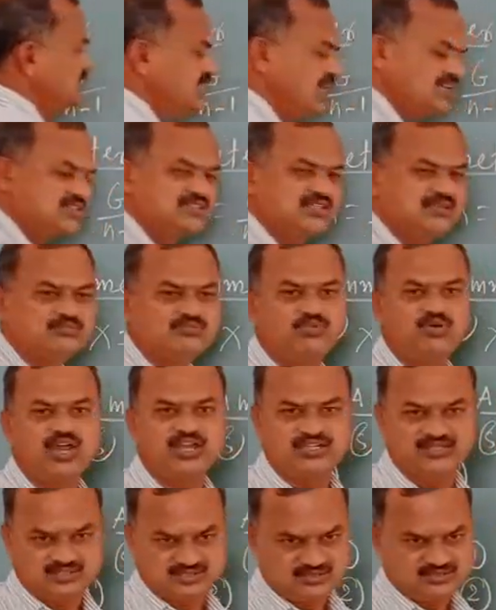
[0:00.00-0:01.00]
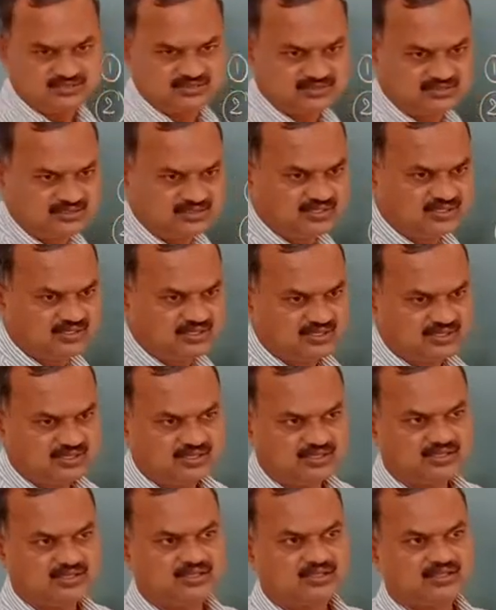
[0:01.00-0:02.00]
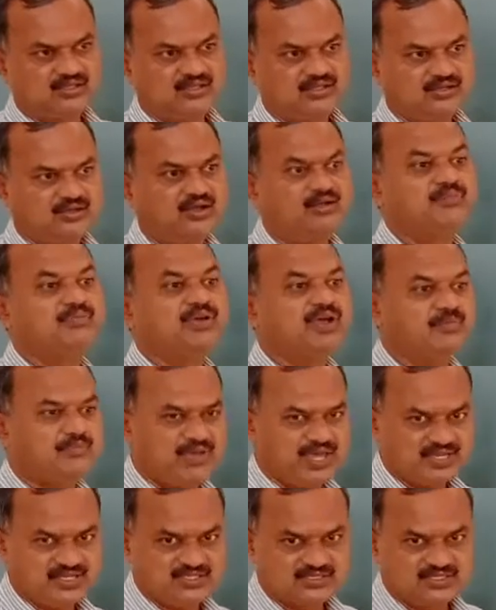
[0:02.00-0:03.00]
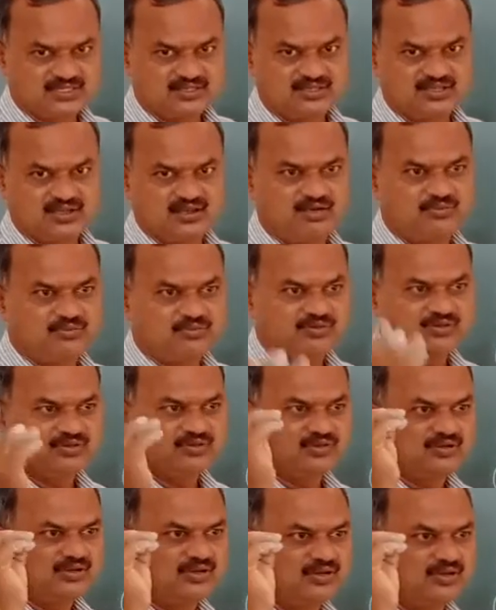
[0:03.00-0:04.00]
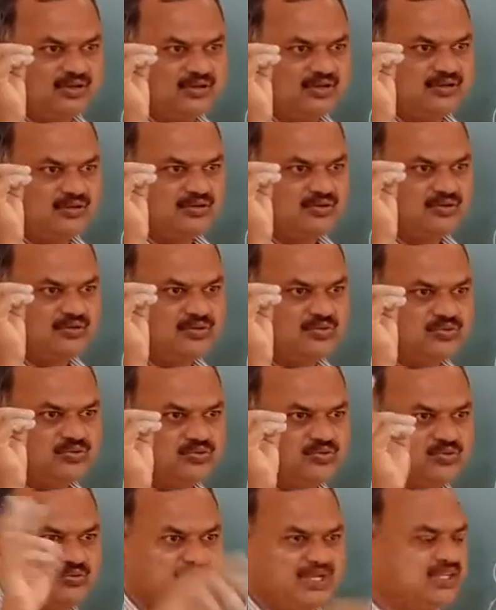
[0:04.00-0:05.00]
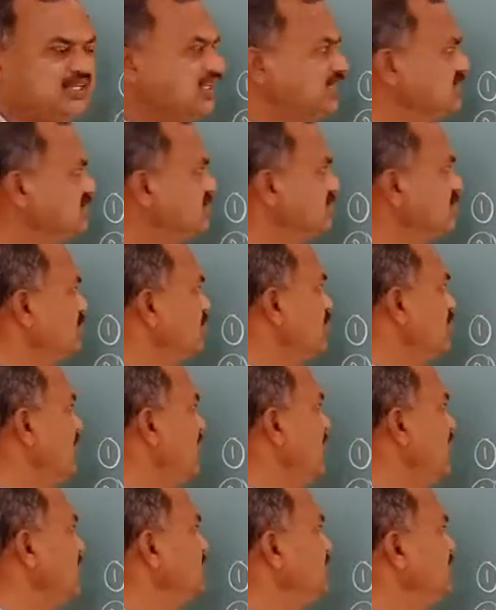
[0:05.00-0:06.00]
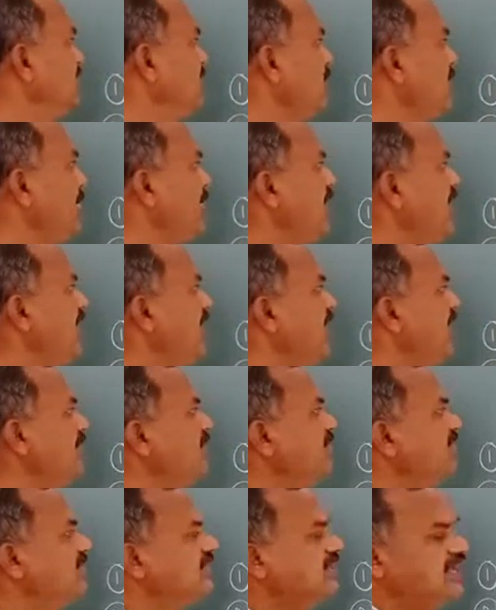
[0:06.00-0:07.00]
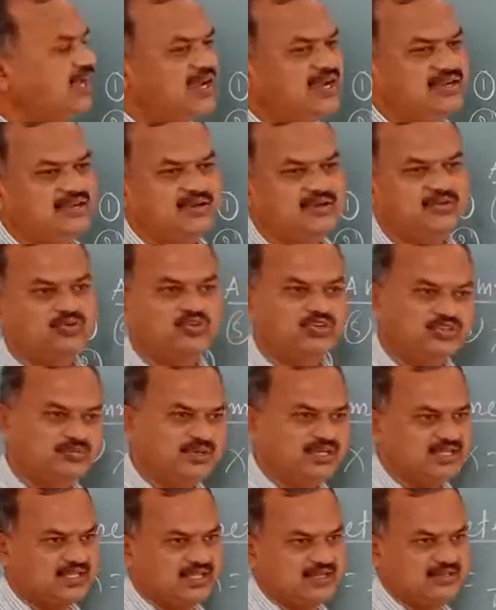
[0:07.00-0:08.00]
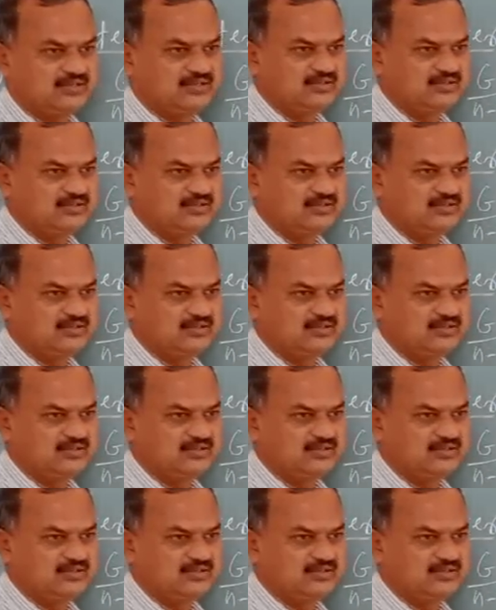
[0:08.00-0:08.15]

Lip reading: are some points of comparison of two meters known as emitter and voltmeter.